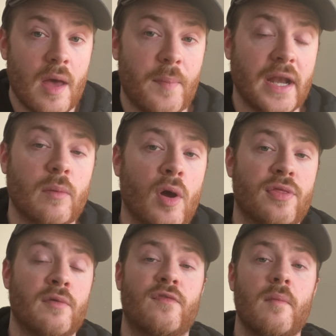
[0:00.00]
Pennyworth,
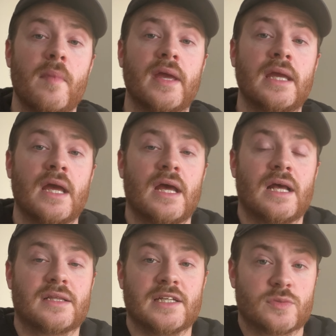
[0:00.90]
and for me,
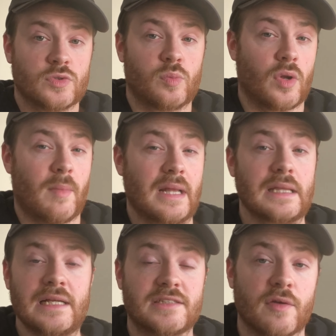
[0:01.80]
this was one of my
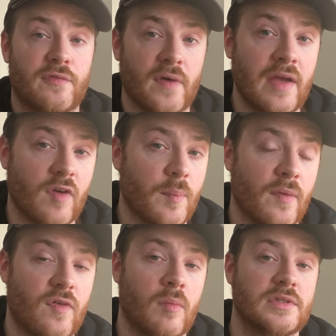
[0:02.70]
least favourite
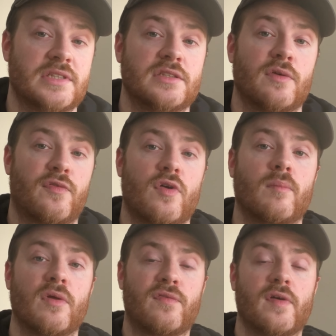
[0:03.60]
performances
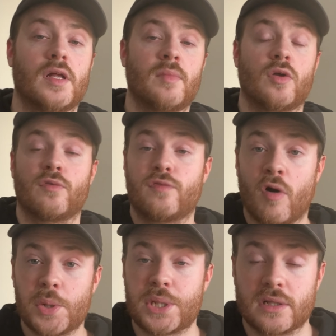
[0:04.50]
from the film.
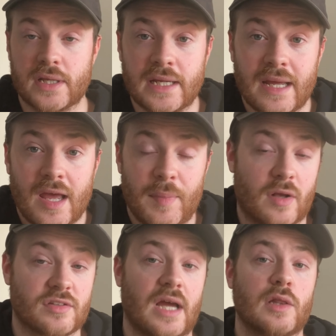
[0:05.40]
Unfortunately,
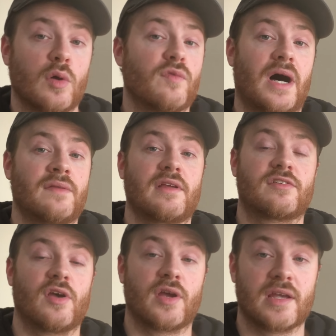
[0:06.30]
because I love Andy
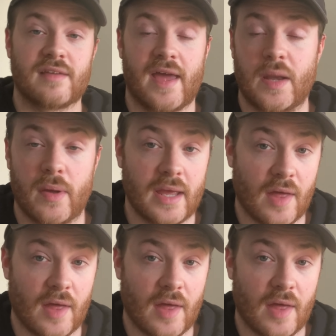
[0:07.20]
Serkis anyway. I